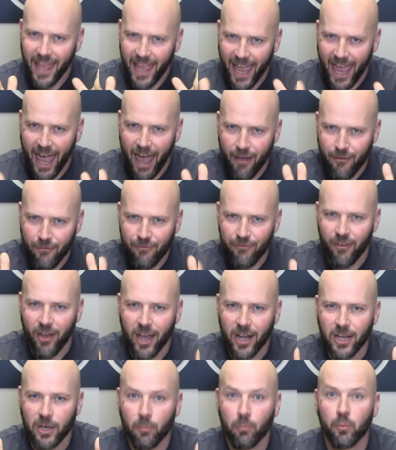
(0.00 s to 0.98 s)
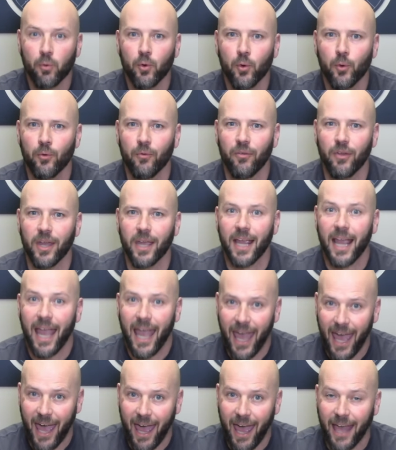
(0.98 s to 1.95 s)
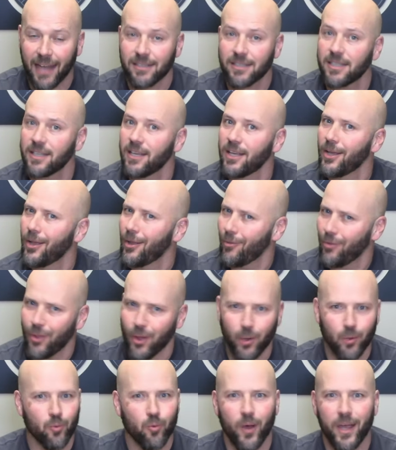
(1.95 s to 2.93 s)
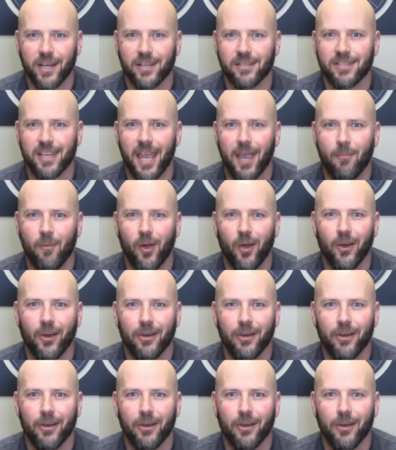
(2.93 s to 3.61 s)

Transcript: Have fun improving at the greatest game on